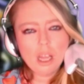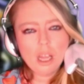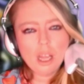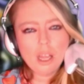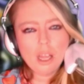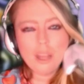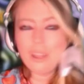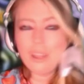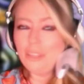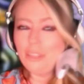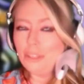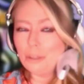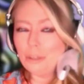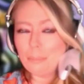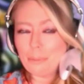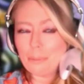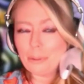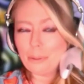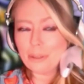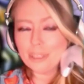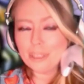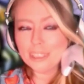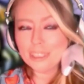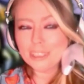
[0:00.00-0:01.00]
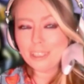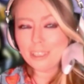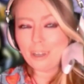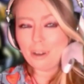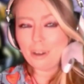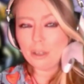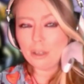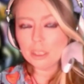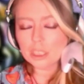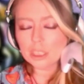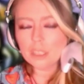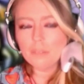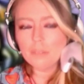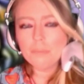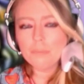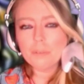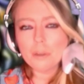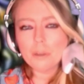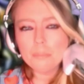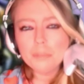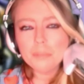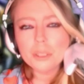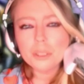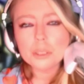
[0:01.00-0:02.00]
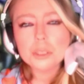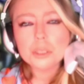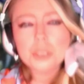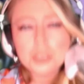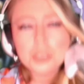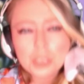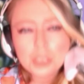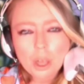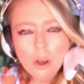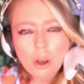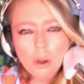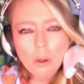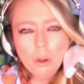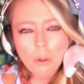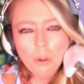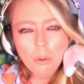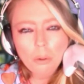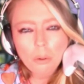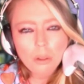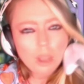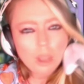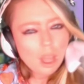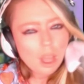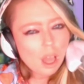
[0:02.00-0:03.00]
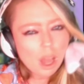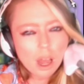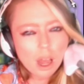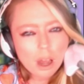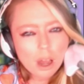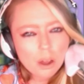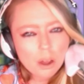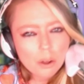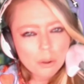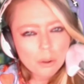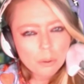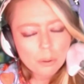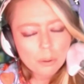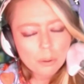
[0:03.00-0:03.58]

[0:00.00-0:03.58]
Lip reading: They'll pour the salt from your soul. Oh.